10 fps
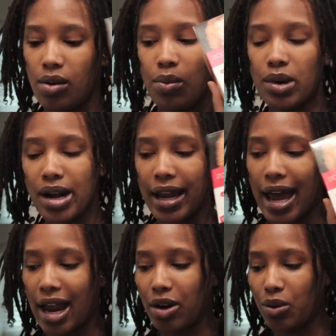what all I
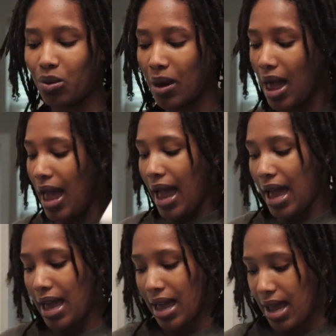gotta do.
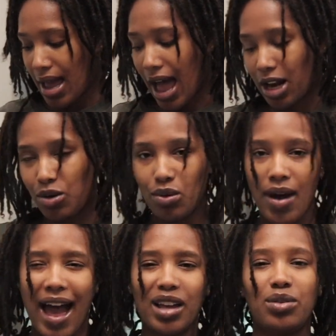And
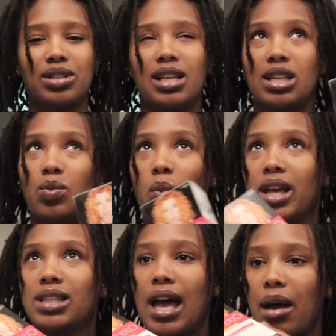I use this
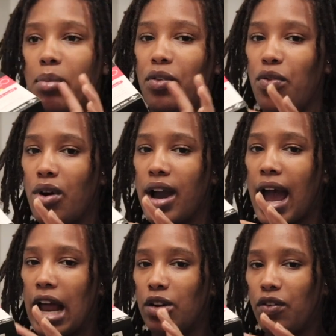one time before.
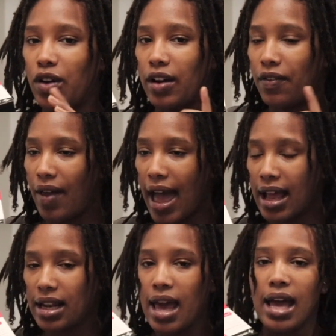I know for a fact